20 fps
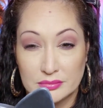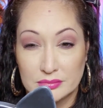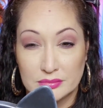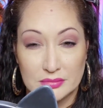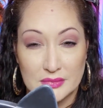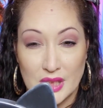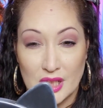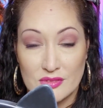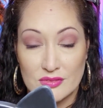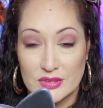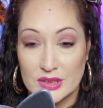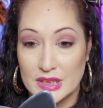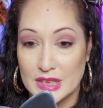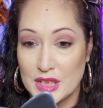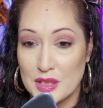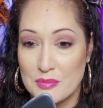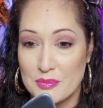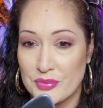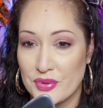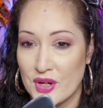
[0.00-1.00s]
Not really
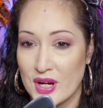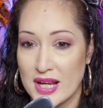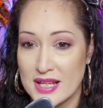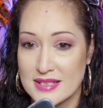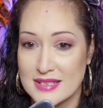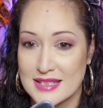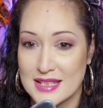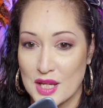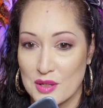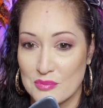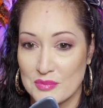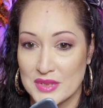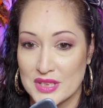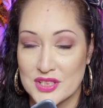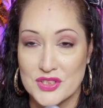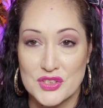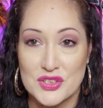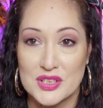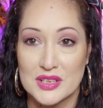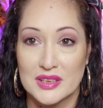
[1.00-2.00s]
impressed that
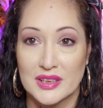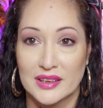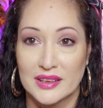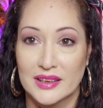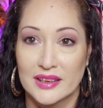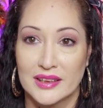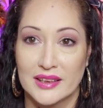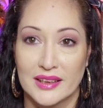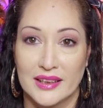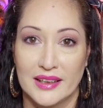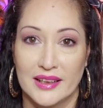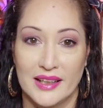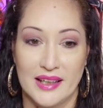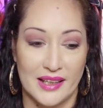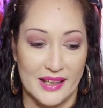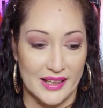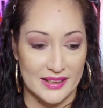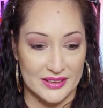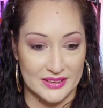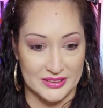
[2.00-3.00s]
much.
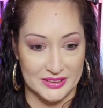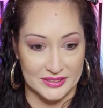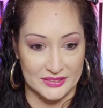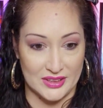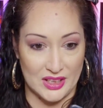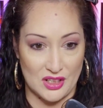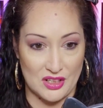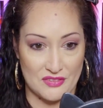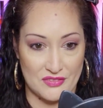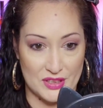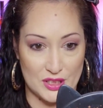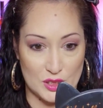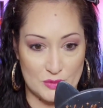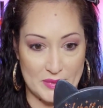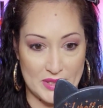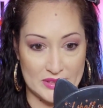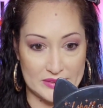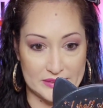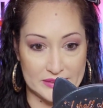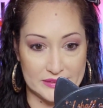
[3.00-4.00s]
I don't know how I feel
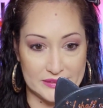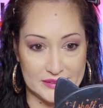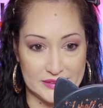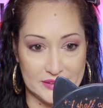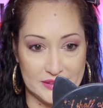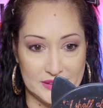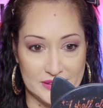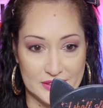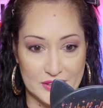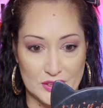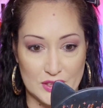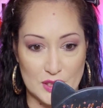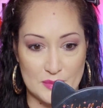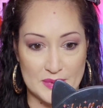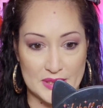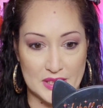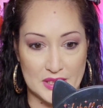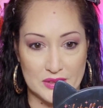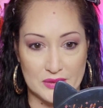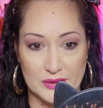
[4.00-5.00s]
about it. You let
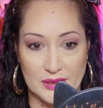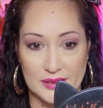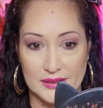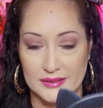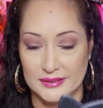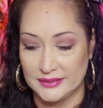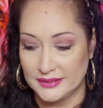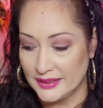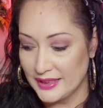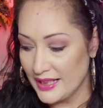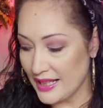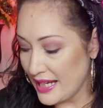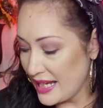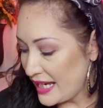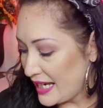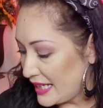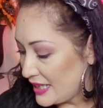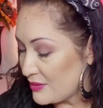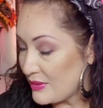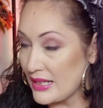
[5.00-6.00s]
me know.
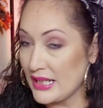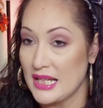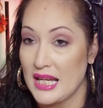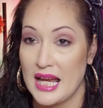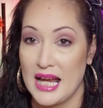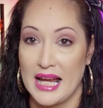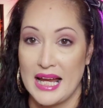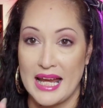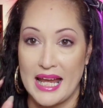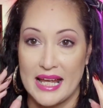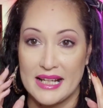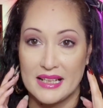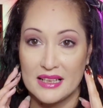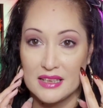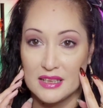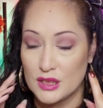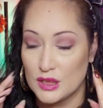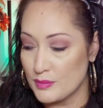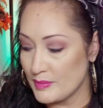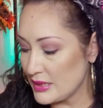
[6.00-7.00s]
Anyway, I added a
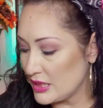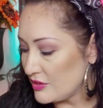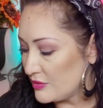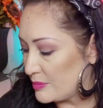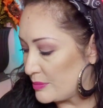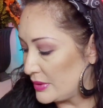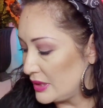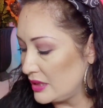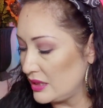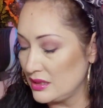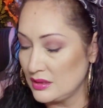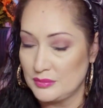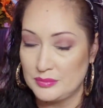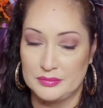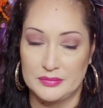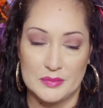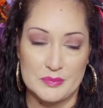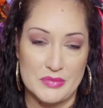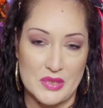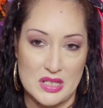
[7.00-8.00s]
little bit of
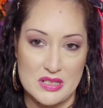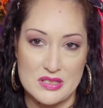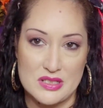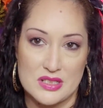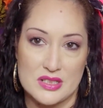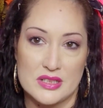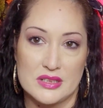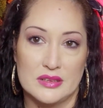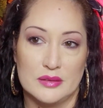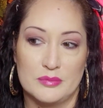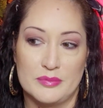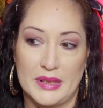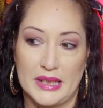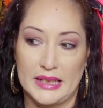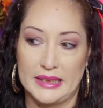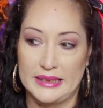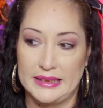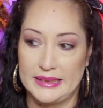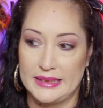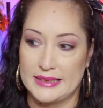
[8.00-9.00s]
bronzer
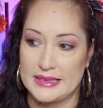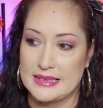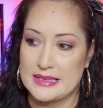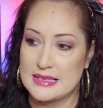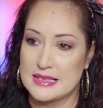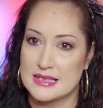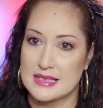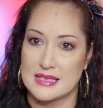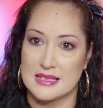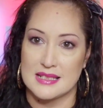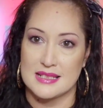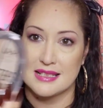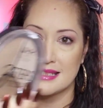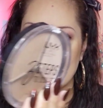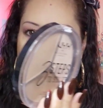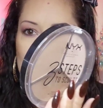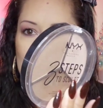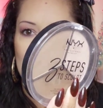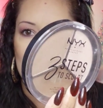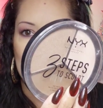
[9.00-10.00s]
by NYX. This is
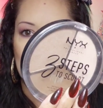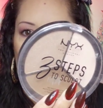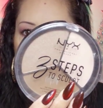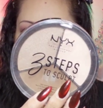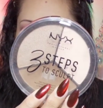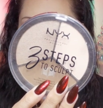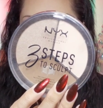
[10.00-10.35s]
not new.